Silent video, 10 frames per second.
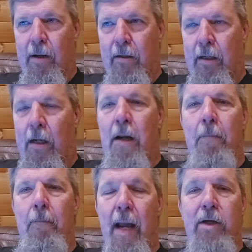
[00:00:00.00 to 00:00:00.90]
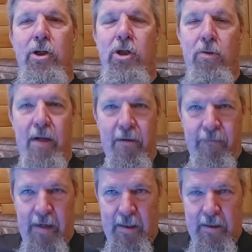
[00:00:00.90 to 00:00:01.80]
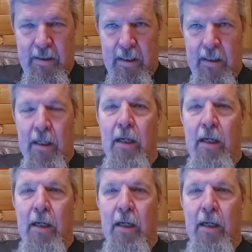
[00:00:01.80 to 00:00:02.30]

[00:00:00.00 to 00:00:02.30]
about the mass shooting events and,